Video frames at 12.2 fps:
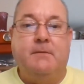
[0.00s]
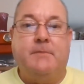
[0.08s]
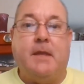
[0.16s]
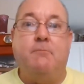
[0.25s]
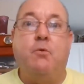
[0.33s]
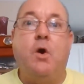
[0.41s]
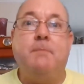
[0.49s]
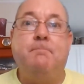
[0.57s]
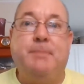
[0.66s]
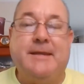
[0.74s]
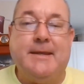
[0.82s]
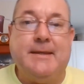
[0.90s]
They won
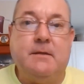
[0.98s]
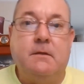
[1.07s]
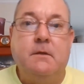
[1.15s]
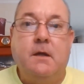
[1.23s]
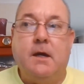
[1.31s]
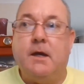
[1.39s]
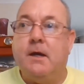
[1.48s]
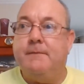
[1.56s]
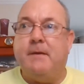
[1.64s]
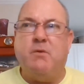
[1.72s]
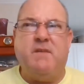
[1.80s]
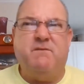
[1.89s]
big.
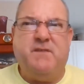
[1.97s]
They won